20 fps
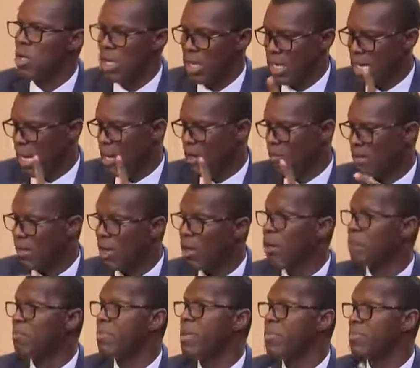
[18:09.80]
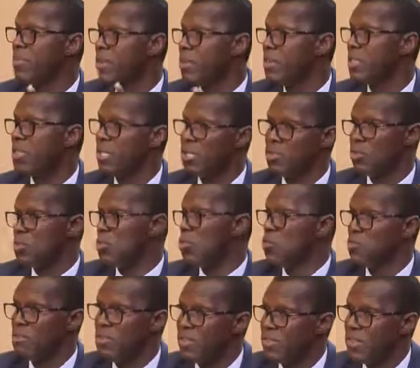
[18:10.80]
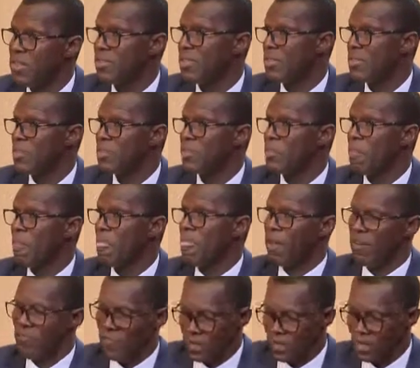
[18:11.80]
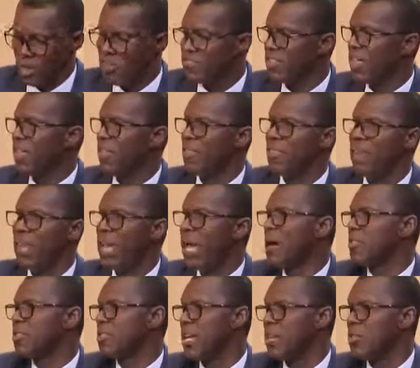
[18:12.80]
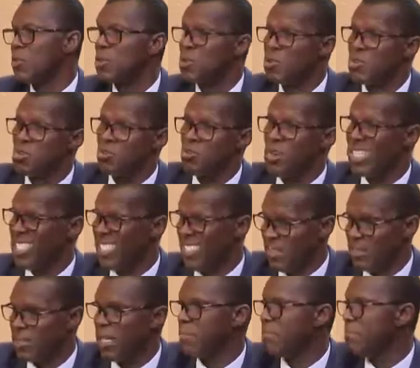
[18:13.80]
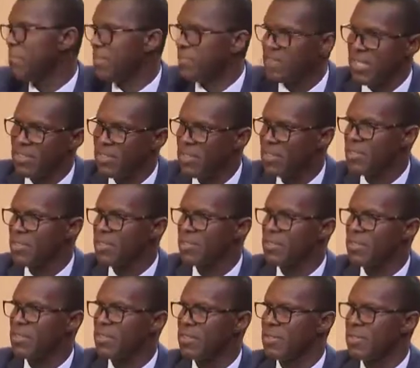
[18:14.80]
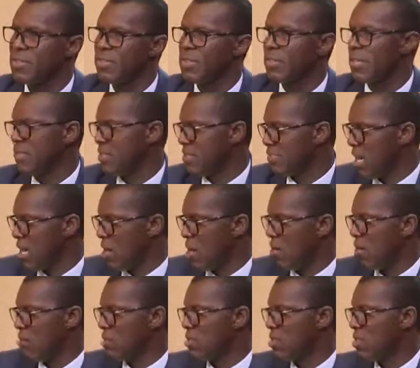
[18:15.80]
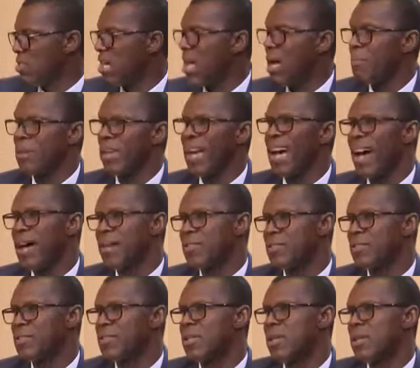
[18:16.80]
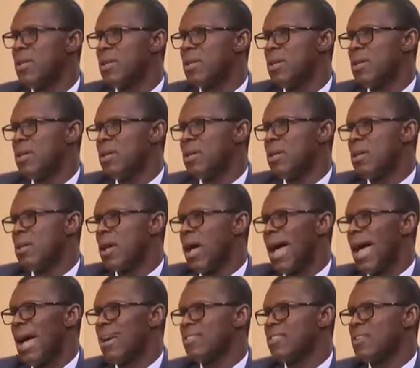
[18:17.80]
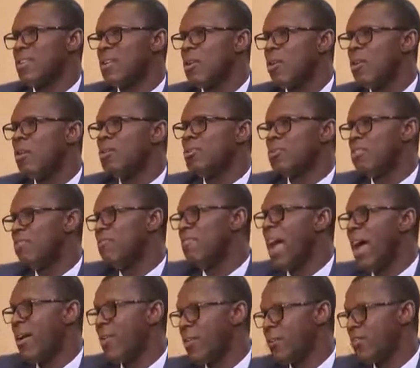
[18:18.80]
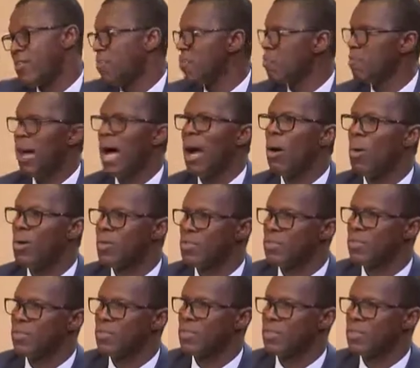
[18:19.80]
Now, the company is limited to those businesses. If it does anything outside those registered businesses, it's now termed as acting ultra vires its powers.